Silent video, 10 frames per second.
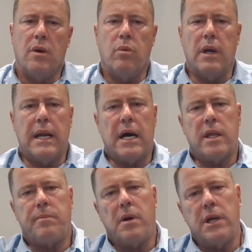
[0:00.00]
We allow
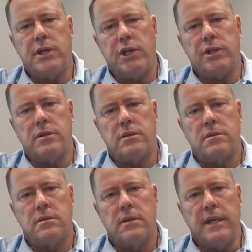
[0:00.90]
the
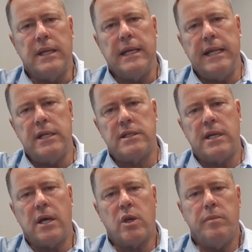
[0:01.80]
politicians and the leaders in
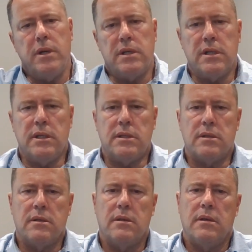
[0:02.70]
our communities
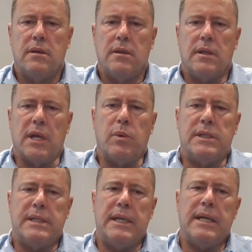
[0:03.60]
that we
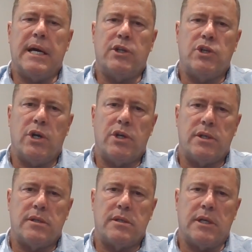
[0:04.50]
see in our
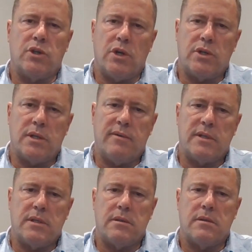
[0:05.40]
churches, our church
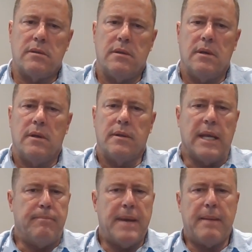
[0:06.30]
services, they
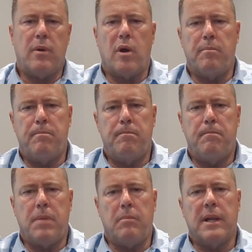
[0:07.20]
babble on
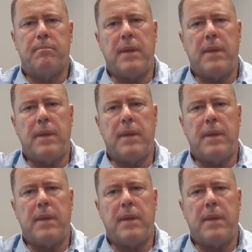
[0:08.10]
public